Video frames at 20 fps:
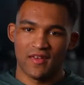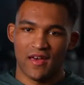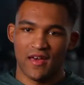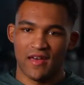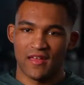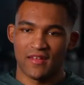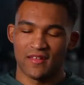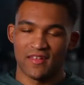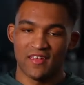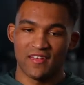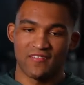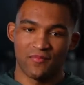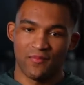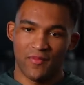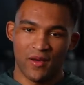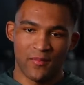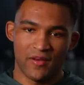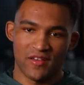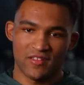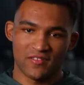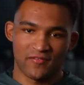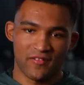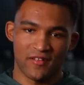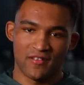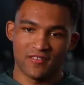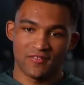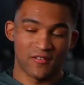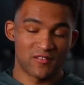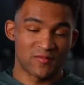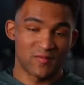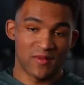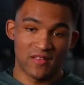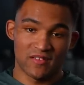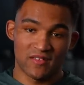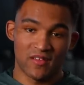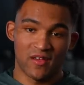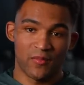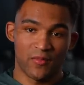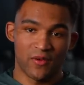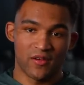And even my best friends, I speak
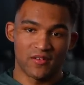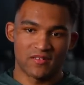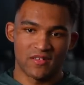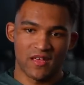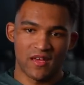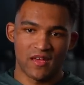to her most